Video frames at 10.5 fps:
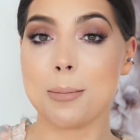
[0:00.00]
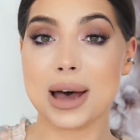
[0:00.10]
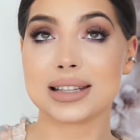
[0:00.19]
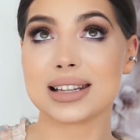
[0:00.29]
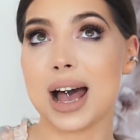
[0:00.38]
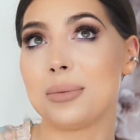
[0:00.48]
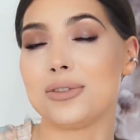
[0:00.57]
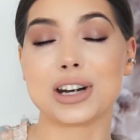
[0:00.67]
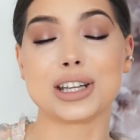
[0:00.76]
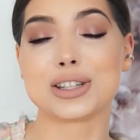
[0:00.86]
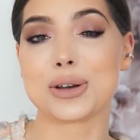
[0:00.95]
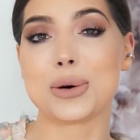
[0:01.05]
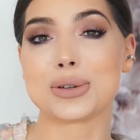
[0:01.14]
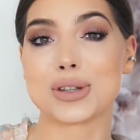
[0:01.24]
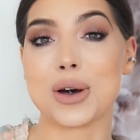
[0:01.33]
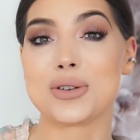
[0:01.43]
but I'm very
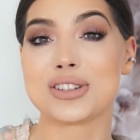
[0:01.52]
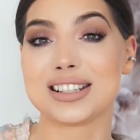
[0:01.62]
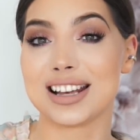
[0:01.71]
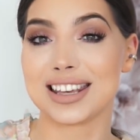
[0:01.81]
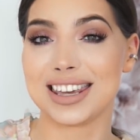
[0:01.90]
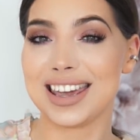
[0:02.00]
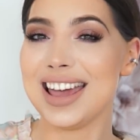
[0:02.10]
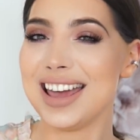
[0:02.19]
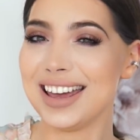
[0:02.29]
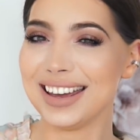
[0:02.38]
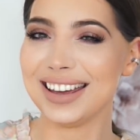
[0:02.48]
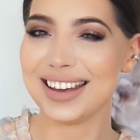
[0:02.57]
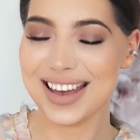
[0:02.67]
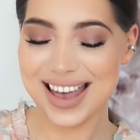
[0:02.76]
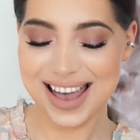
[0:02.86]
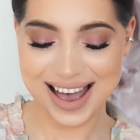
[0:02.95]
tall, so I was lucky.
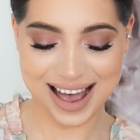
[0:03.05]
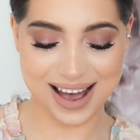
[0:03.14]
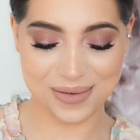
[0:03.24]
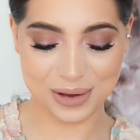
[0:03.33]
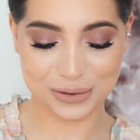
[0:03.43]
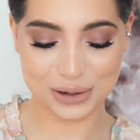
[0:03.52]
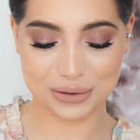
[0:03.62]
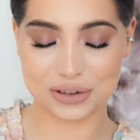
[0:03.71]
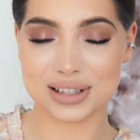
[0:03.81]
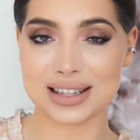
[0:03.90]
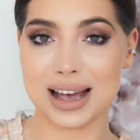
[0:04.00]
And for reference,